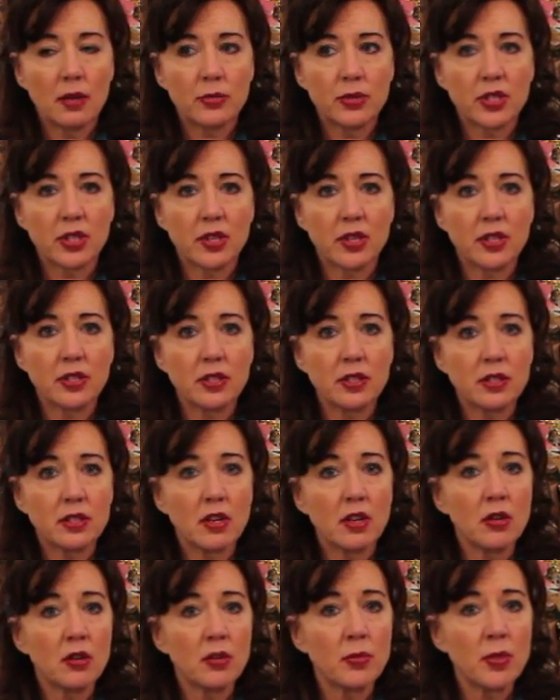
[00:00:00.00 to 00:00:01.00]
So this is
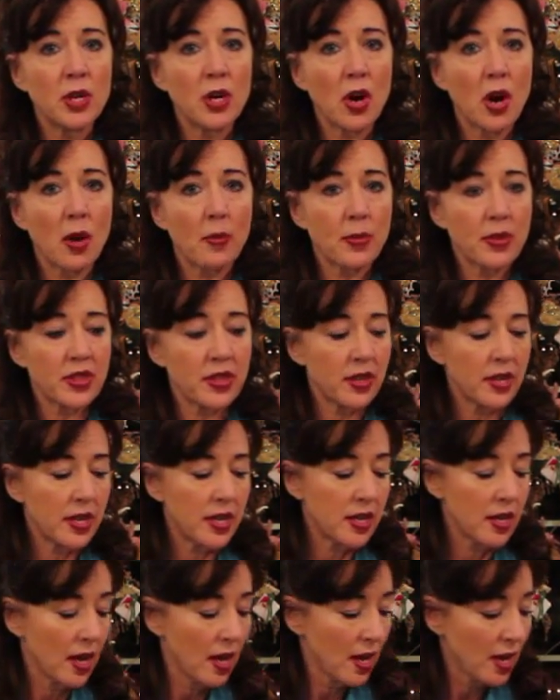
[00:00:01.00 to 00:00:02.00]
a
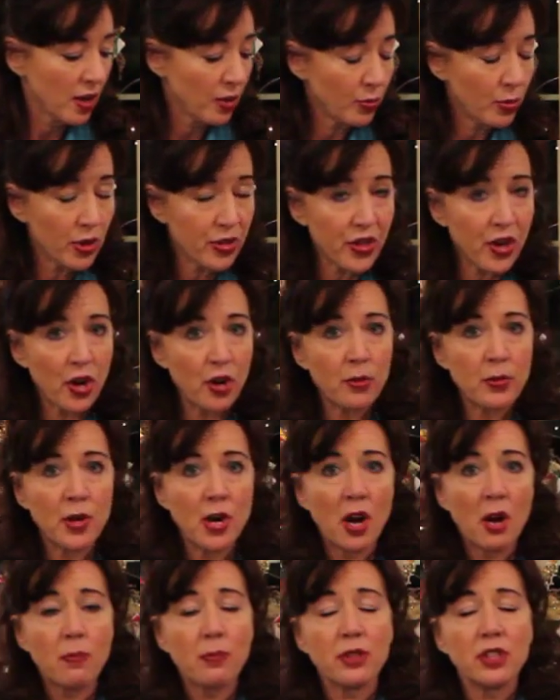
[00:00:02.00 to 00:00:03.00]
homeopathy. With the
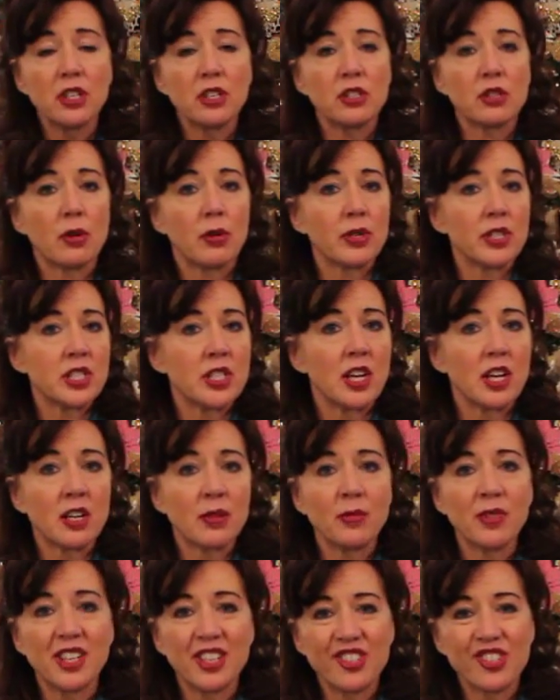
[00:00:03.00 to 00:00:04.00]
homeopathies, you always take
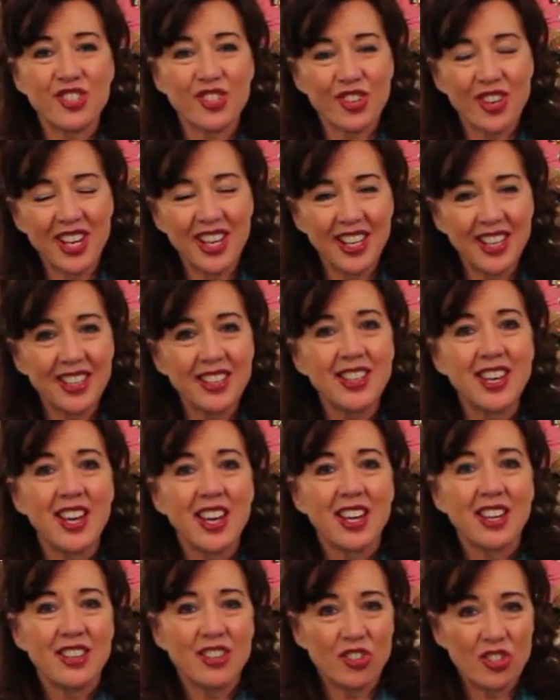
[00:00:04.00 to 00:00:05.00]
them against your hand.
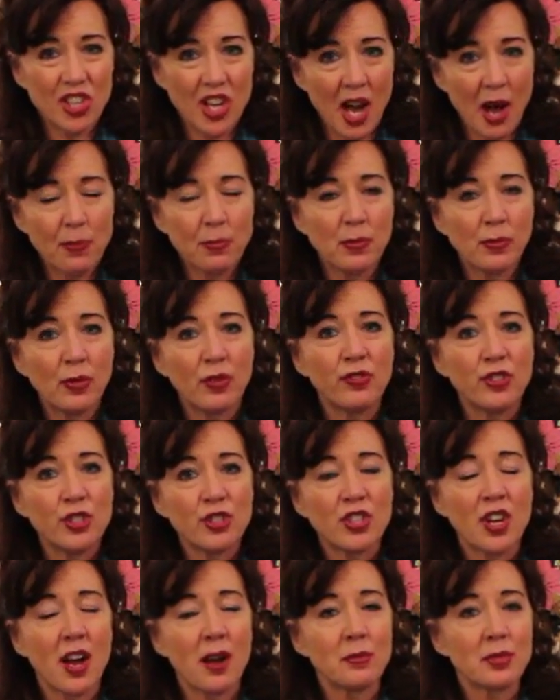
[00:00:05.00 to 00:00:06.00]
You tap them a
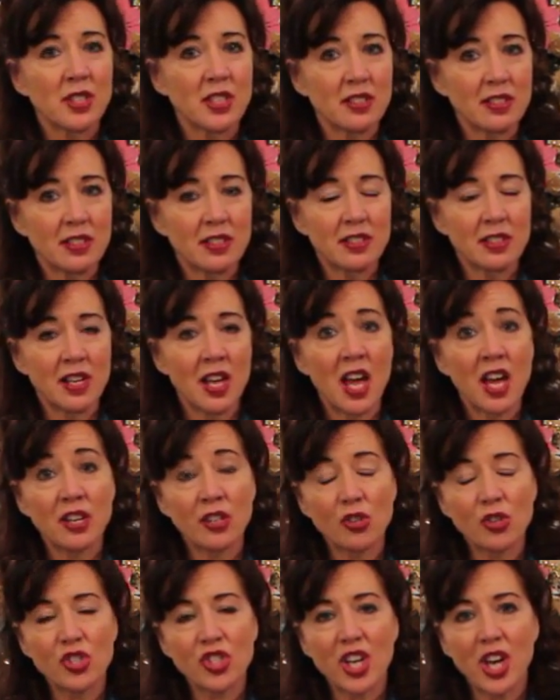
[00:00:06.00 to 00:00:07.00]
few times because it's an
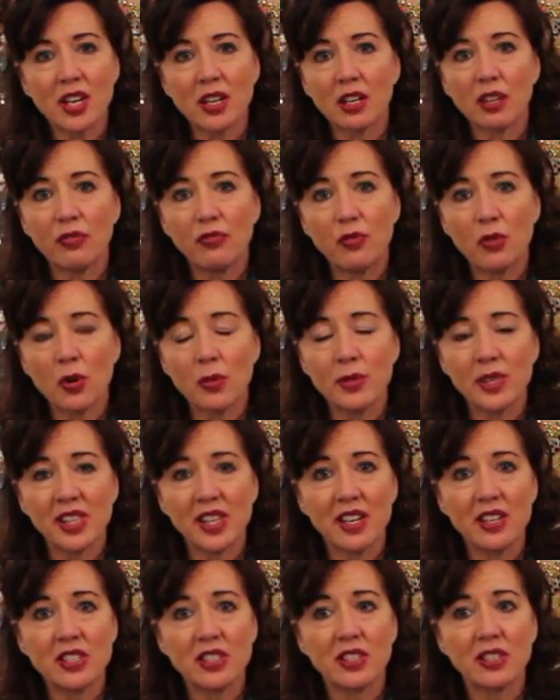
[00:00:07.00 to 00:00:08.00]
energetic
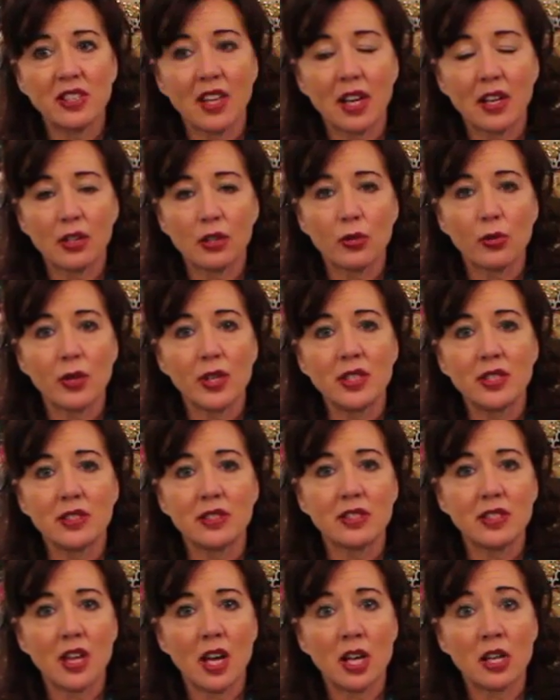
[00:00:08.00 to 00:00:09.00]
formulation that
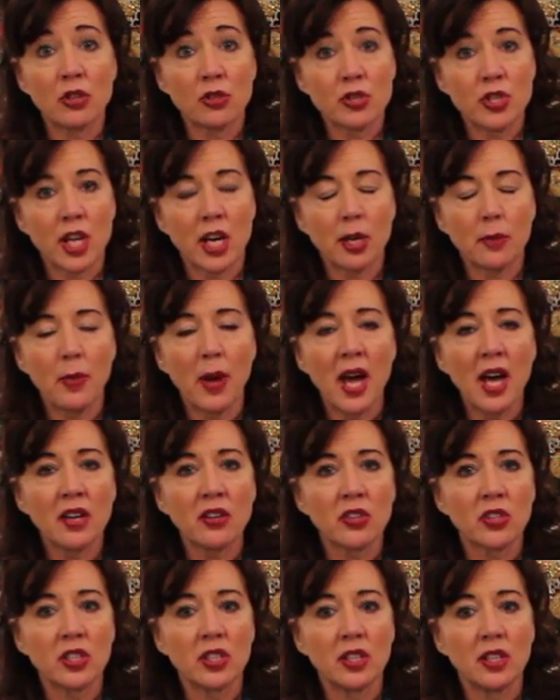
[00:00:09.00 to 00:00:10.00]
increases the energetic
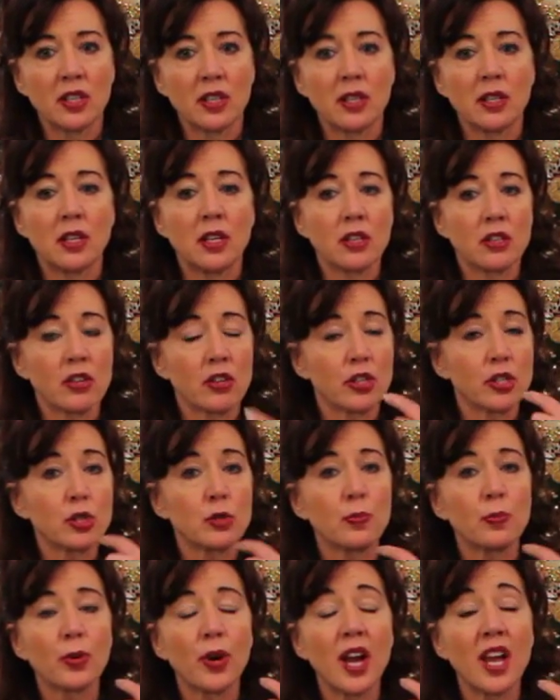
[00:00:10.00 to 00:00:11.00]
pattern in it, and you're going to
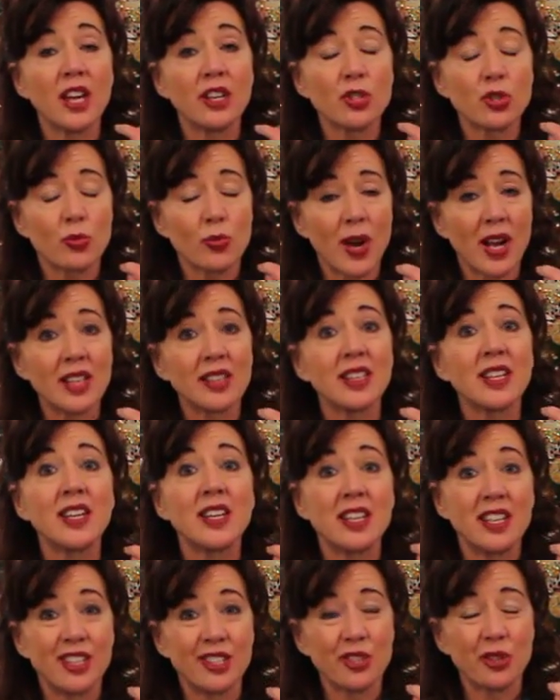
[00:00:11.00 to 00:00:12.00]
spray it
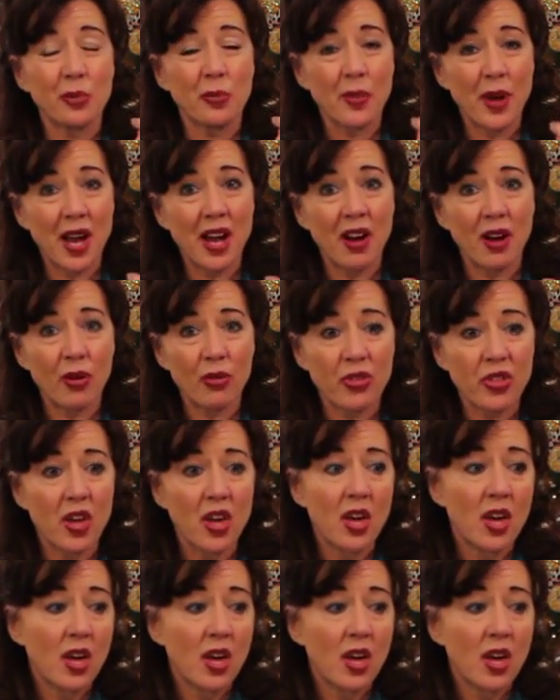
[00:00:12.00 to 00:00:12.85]
directly in your mouth.